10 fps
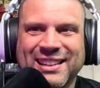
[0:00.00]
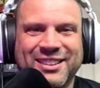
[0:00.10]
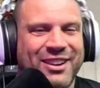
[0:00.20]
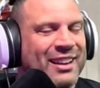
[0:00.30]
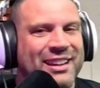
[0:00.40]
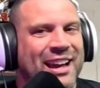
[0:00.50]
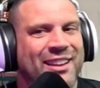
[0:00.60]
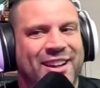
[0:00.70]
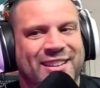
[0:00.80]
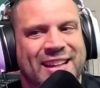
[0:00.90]
I
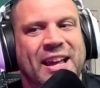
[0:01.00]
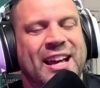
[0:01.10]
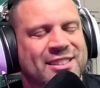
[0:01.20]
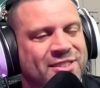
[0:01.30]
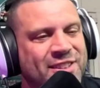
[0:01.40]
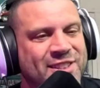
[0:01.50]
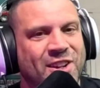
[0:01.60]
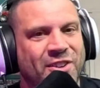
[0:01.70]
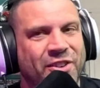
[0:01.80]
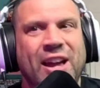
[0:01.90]
like that. Excellent song, though.